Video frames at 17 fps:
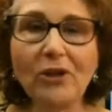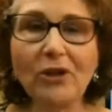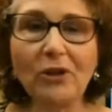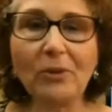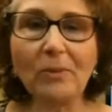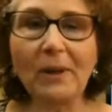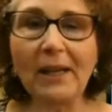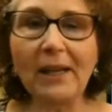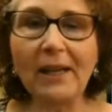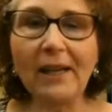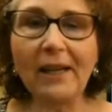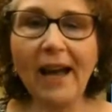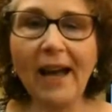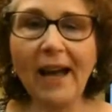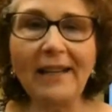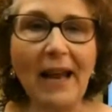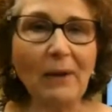be
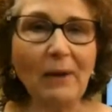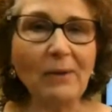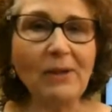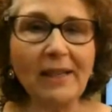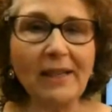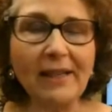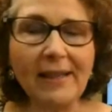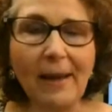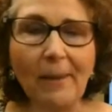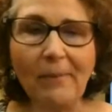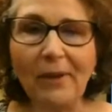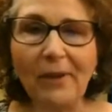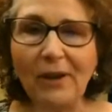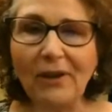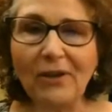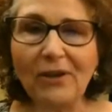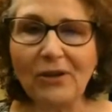announcing
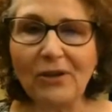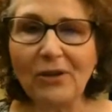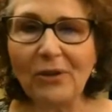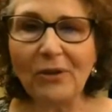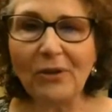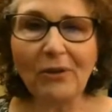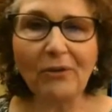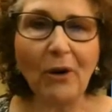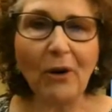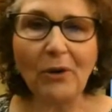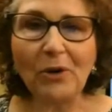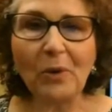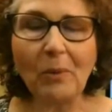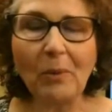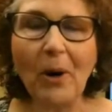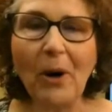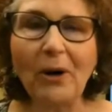something to the folks who are
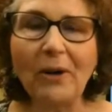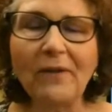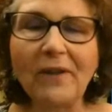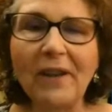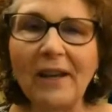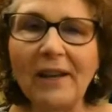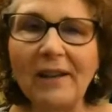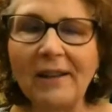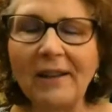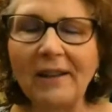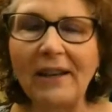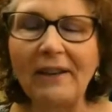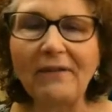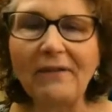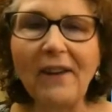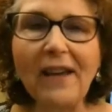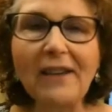part of the Lit
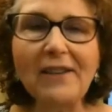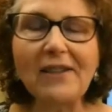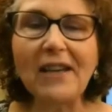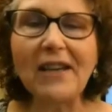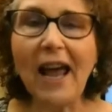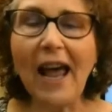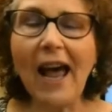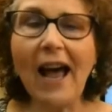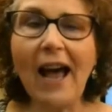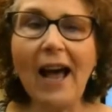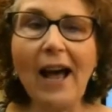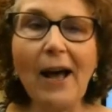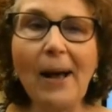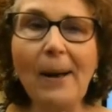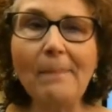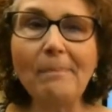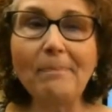Fest.
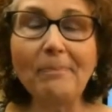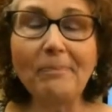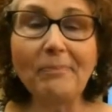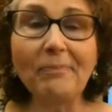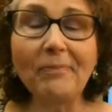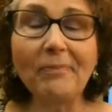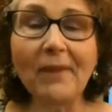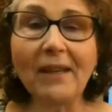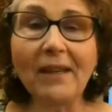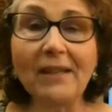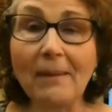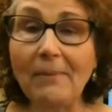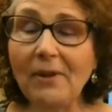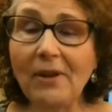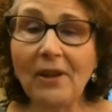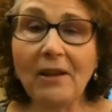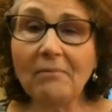Something
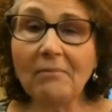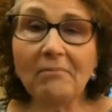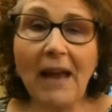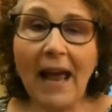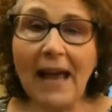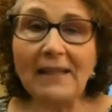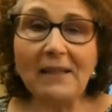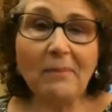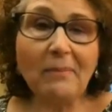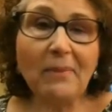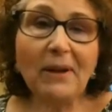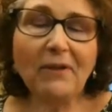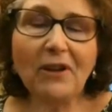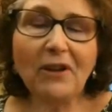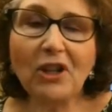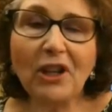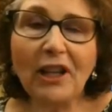that hasn't been
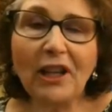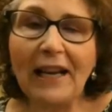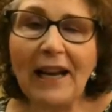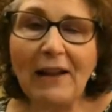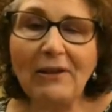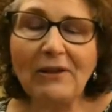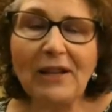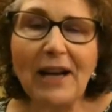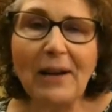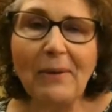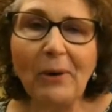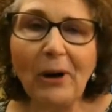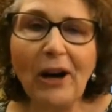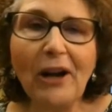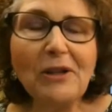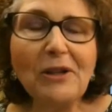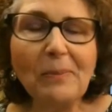officially announced anywhere
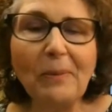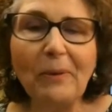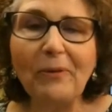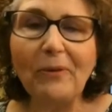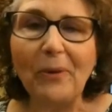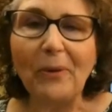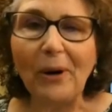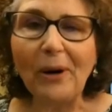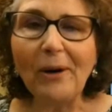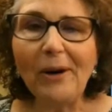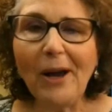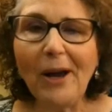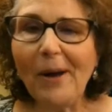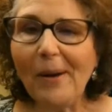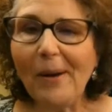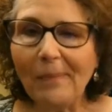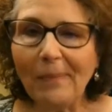else before.
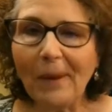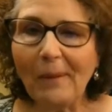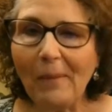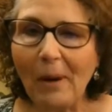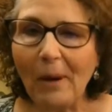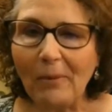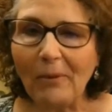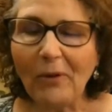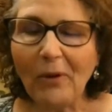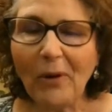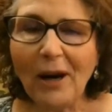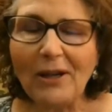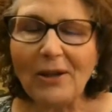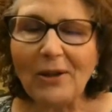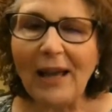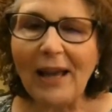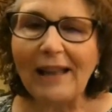But before I
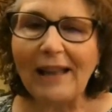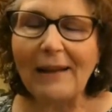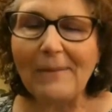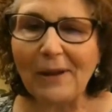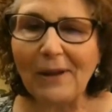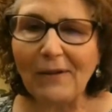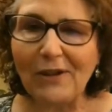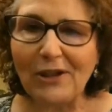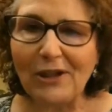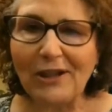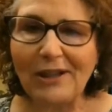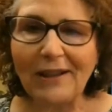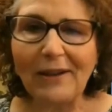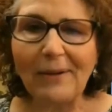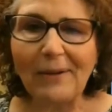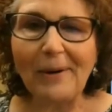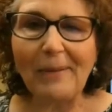do that, let me give you just a
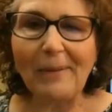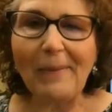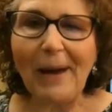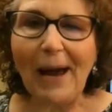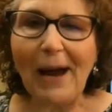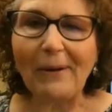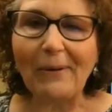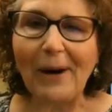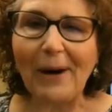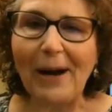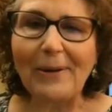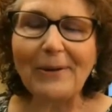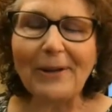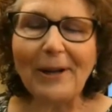little bit of background.